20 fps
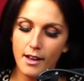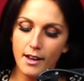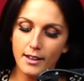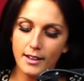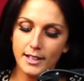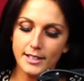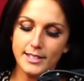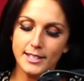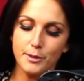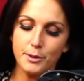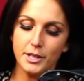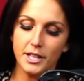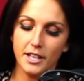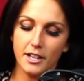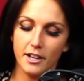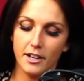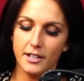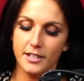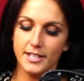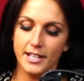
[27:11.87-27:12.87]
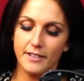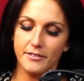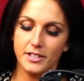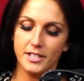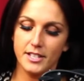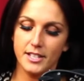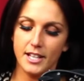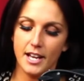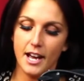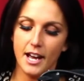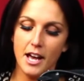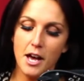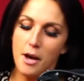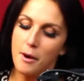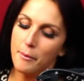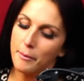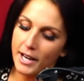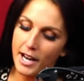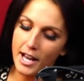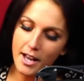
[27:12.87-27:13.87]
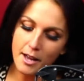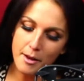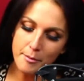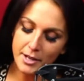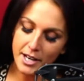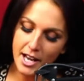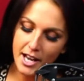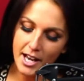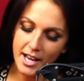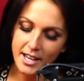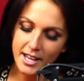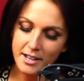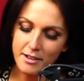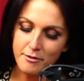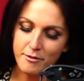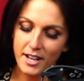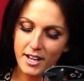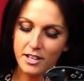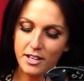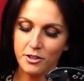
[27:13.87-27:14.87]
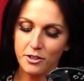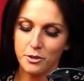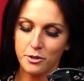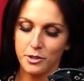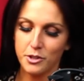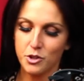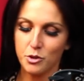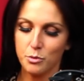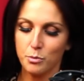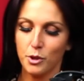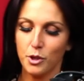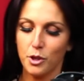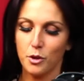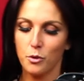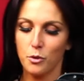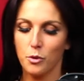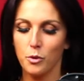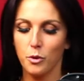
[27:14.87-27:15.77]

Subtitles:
Let's see what the cards have to say. But I invite you to explore,